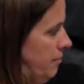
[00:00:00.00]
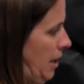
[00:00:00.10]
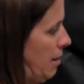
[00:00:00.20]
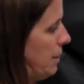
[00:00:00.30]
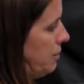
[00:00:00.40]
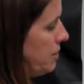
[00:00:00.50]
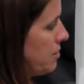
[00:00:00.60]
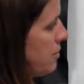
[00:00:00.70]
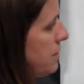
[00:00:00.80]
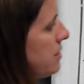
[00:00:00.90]
How many 3's
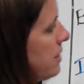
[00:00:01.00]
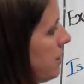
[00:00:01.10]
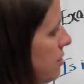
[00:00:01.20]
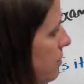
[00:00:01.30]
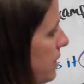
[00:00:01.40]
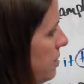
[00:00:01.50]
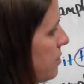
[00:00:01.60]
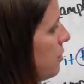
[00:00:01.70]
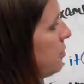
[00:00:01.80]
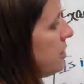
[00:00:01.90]
go into 10? 3. So
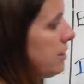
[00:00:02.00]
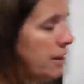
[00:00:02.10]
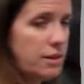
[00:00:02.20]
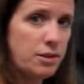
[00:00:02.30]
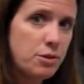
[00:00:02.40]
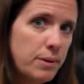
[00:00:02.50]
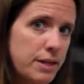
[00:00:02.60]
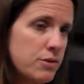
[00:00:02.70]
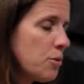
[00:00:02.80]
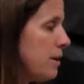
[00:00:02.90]
you see that the 3
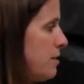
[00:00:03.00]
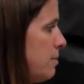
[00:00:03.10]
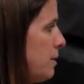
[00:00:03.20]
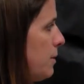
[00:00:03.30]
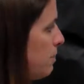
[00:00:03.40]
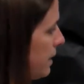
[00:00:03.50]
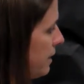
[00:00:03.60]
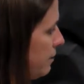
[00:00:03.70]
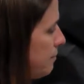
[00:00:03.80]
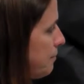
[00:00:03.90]
is going to be
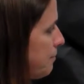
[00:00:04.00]
repeating.